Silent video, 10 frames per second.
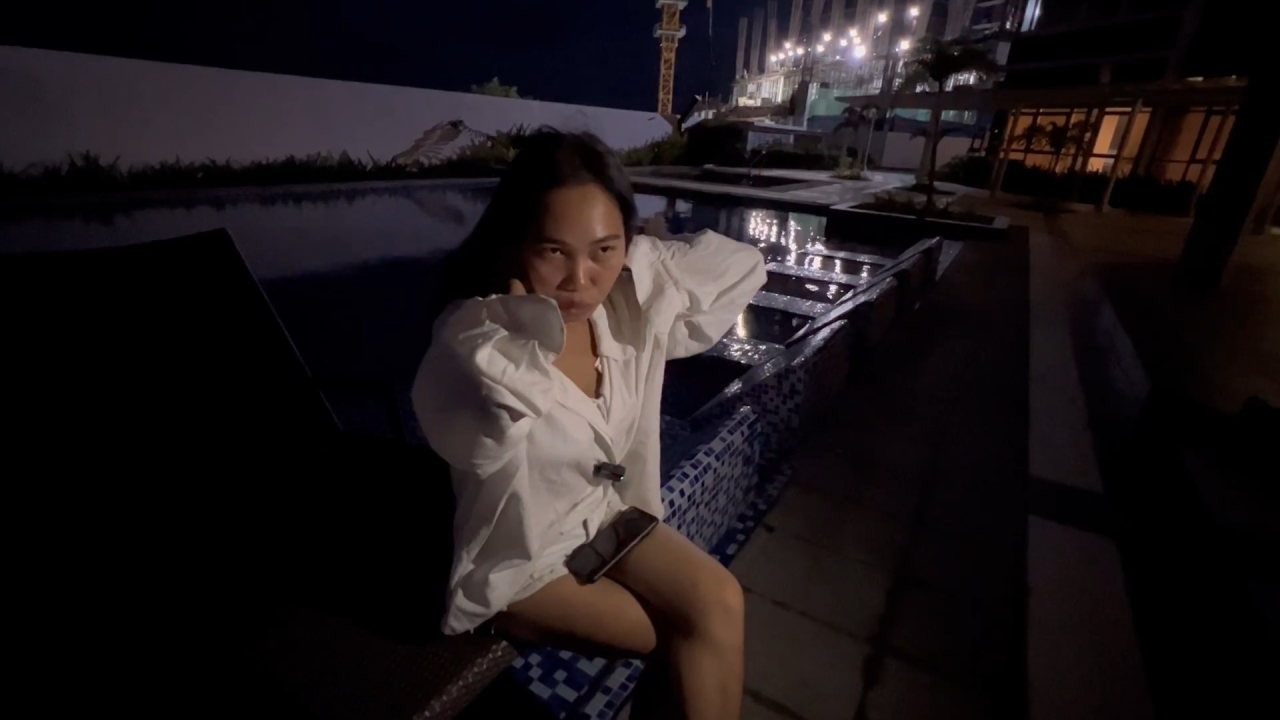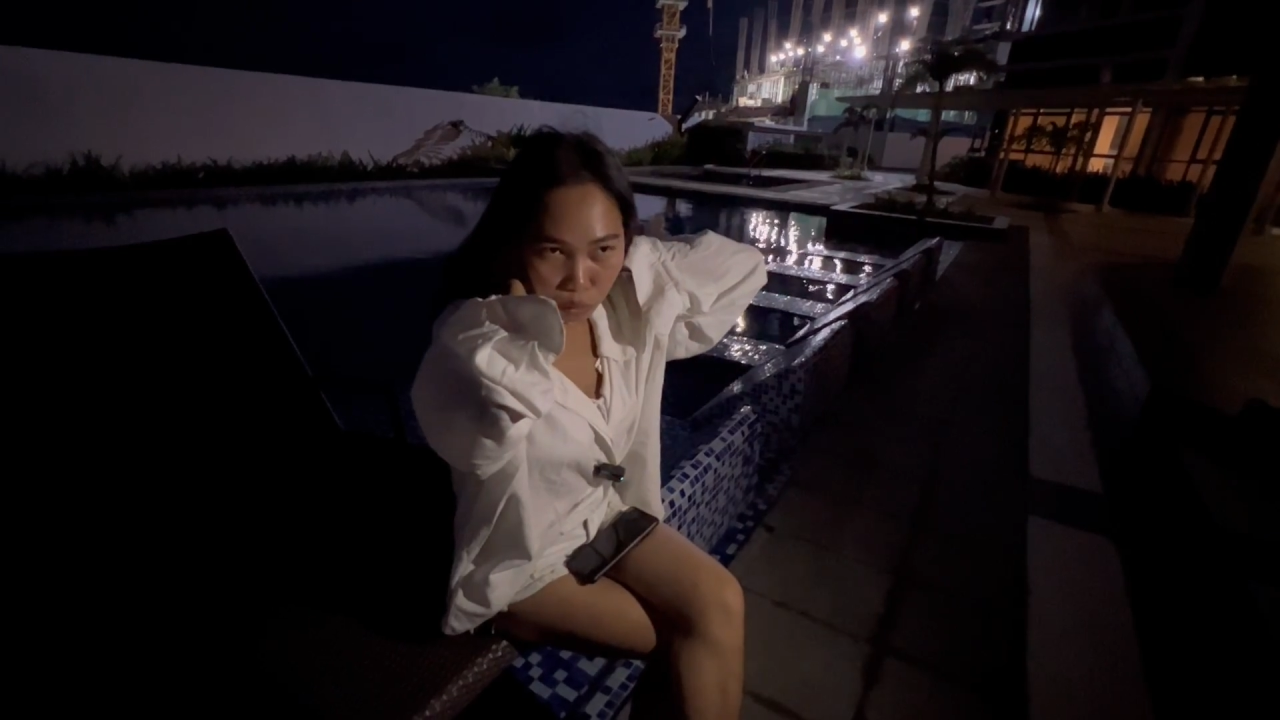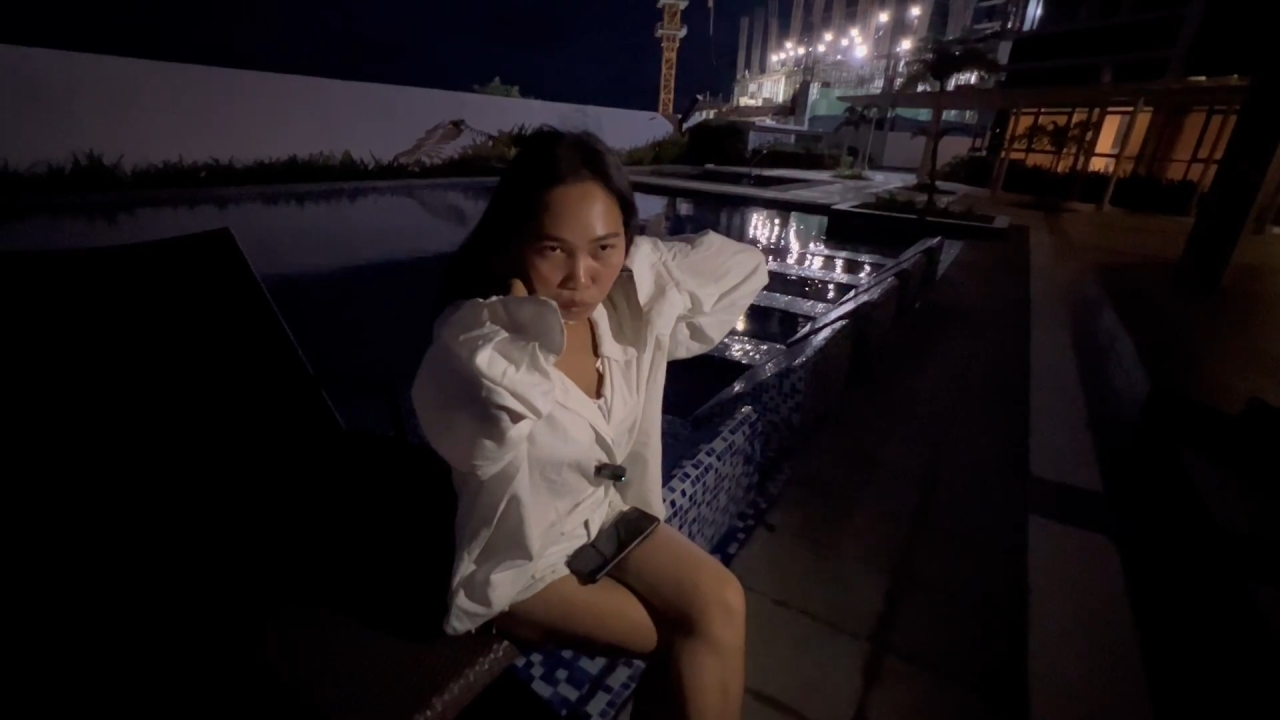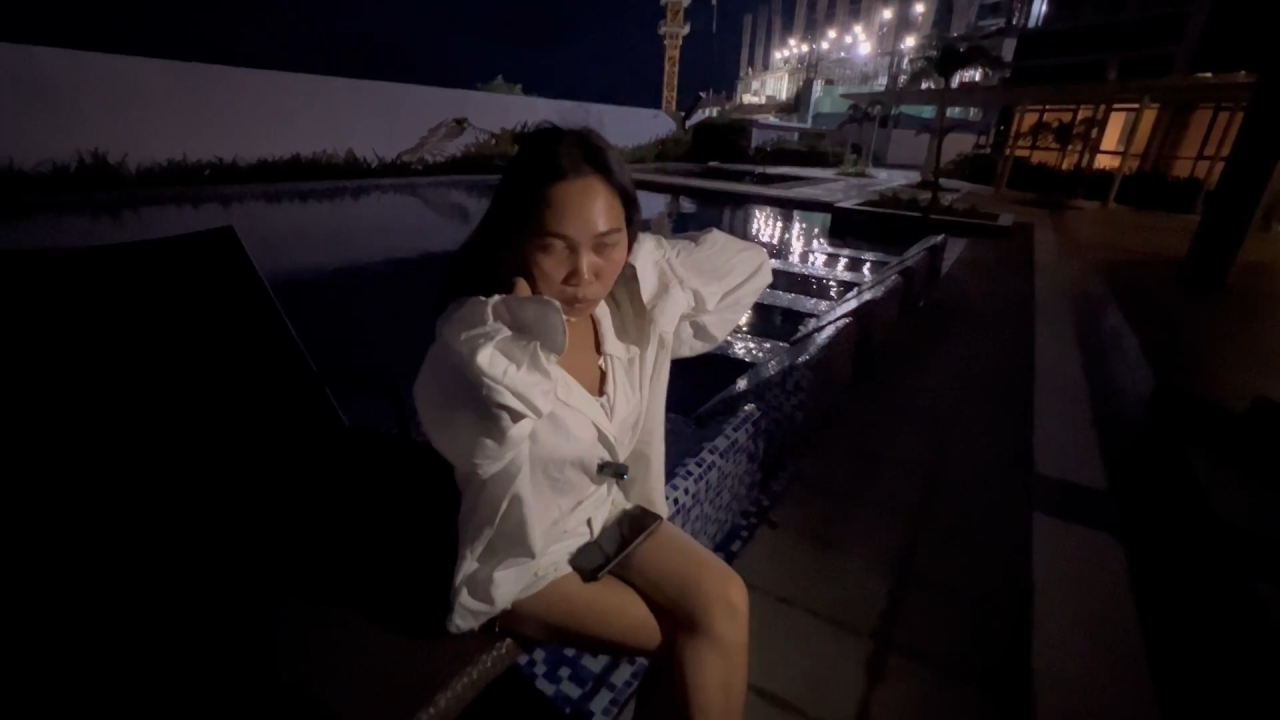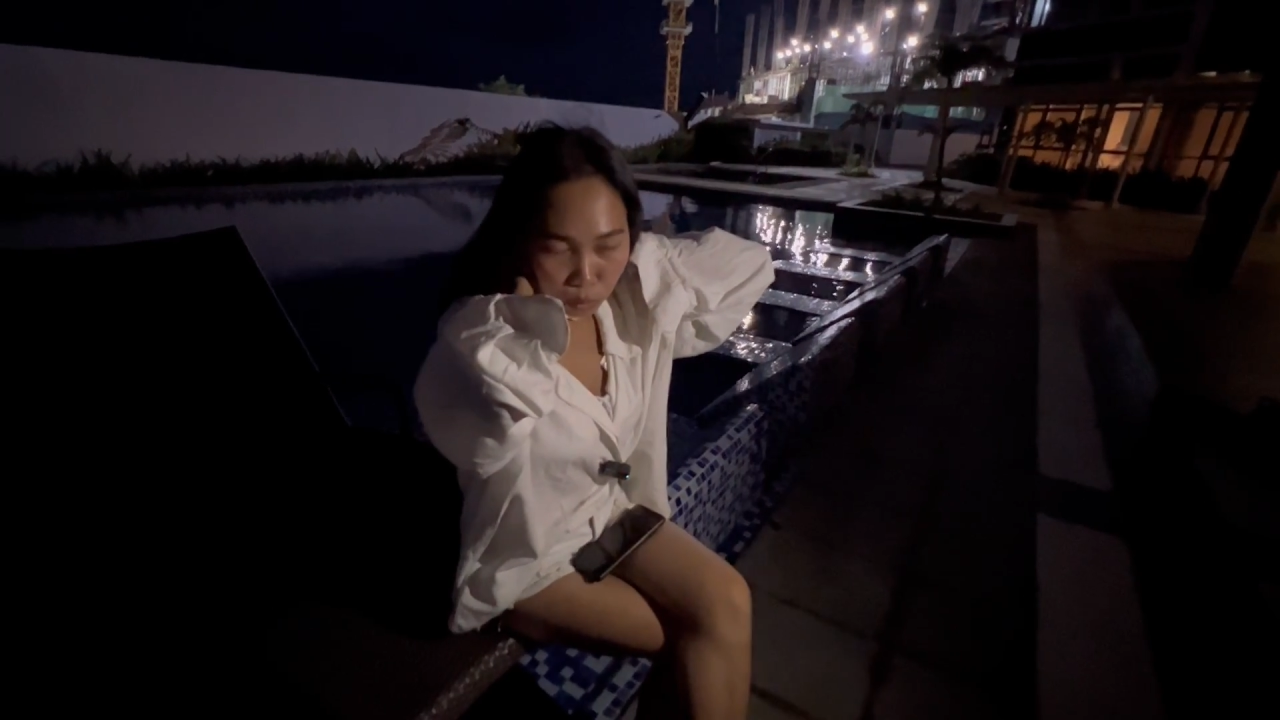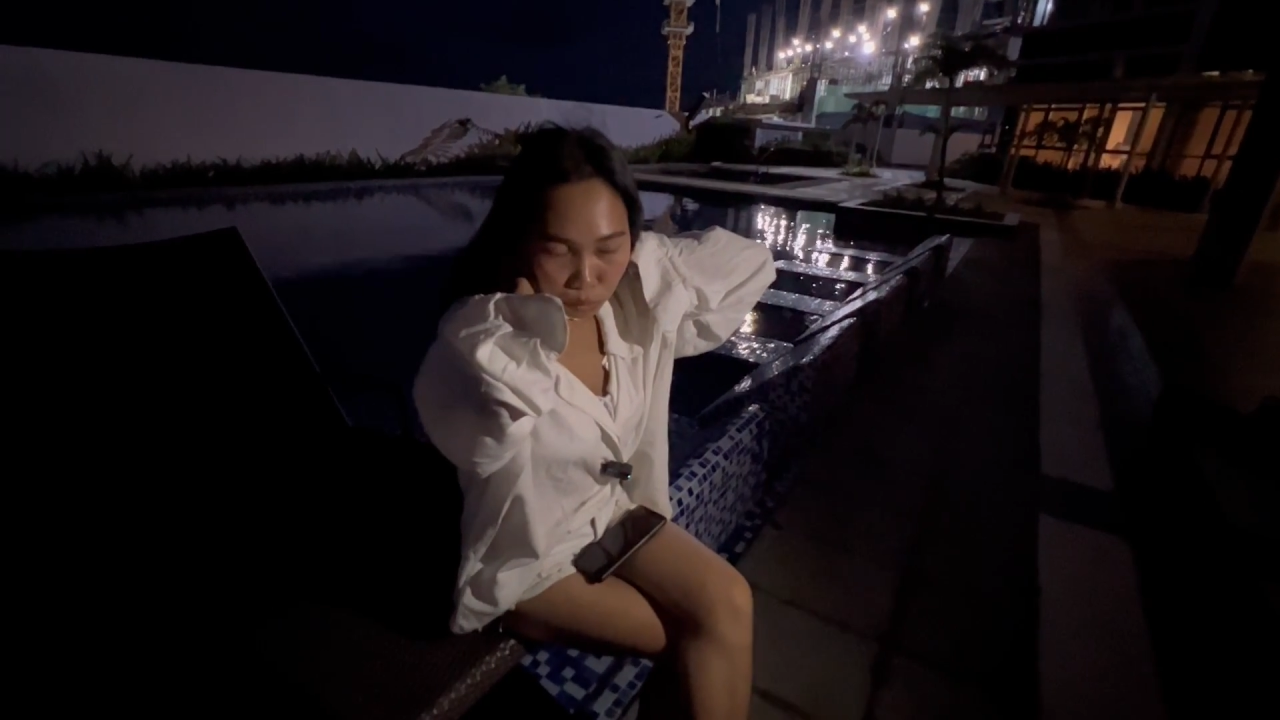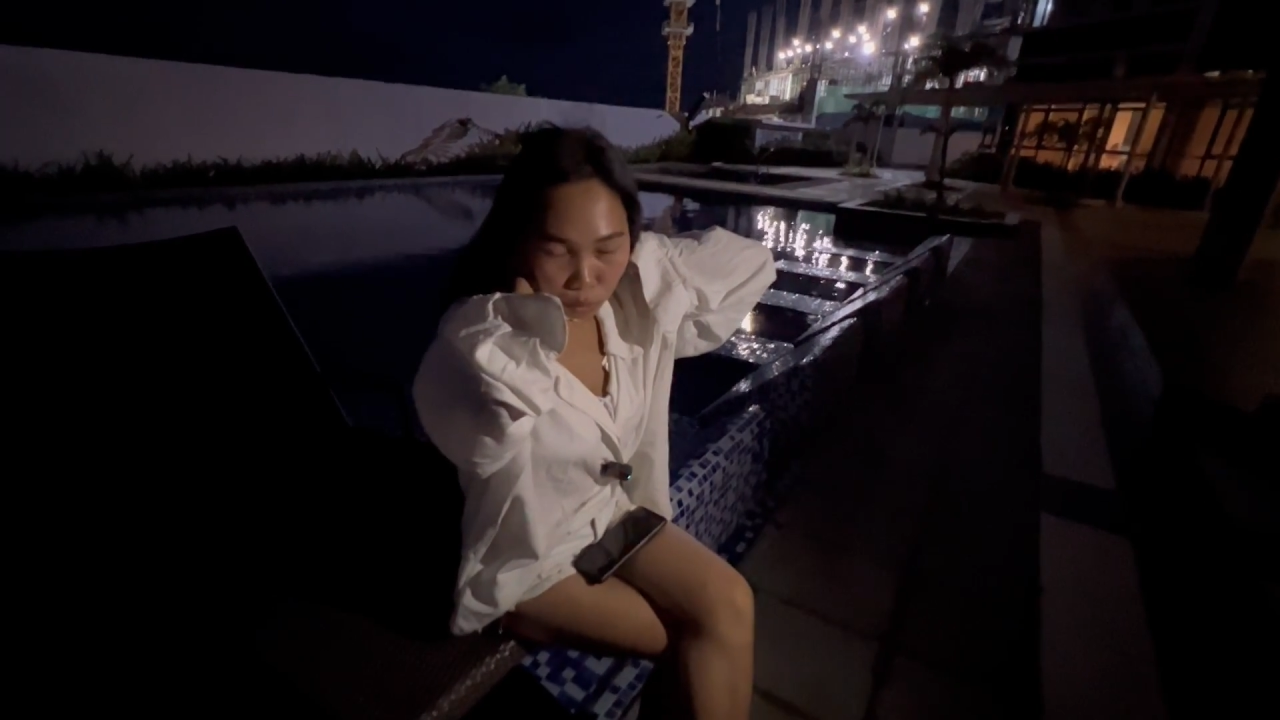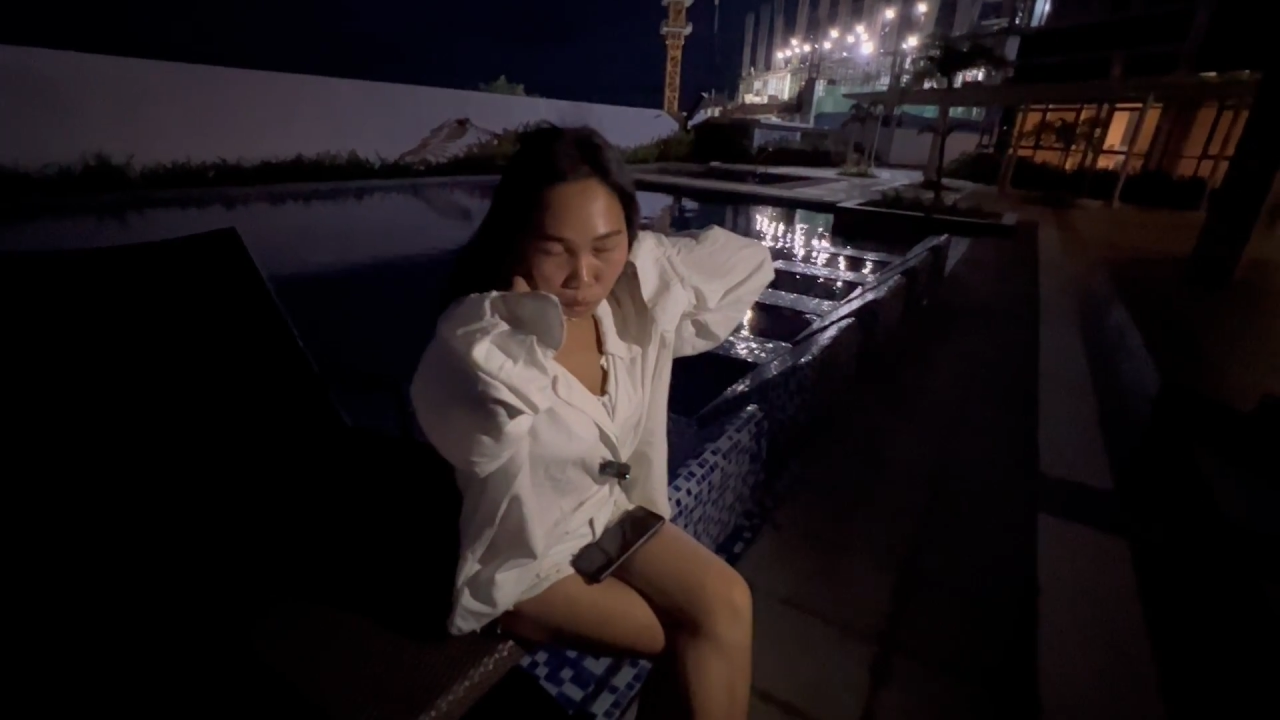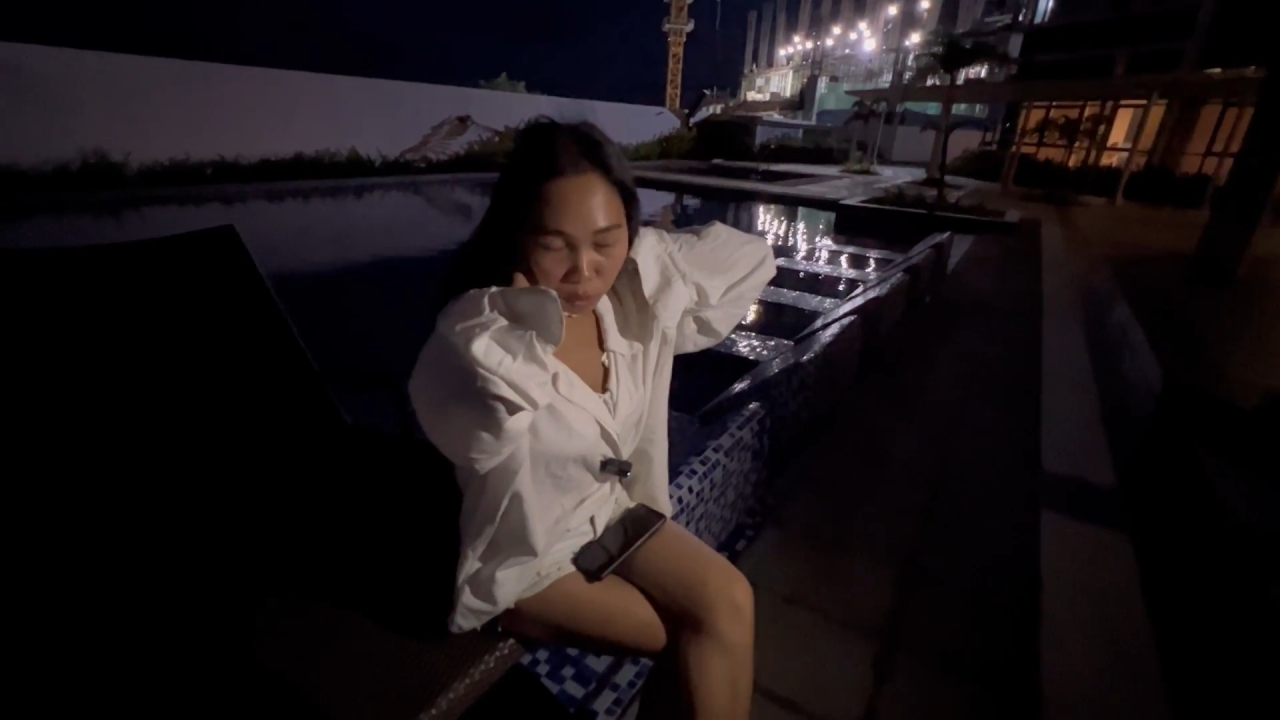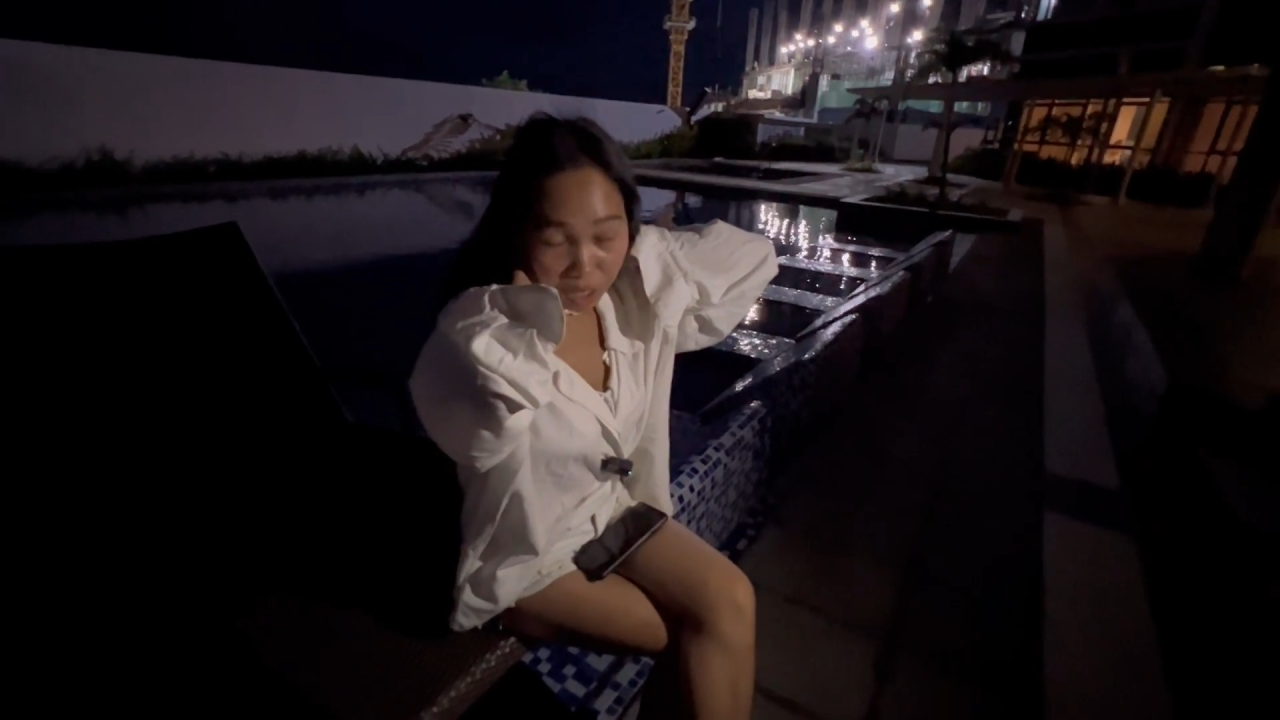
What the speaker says: no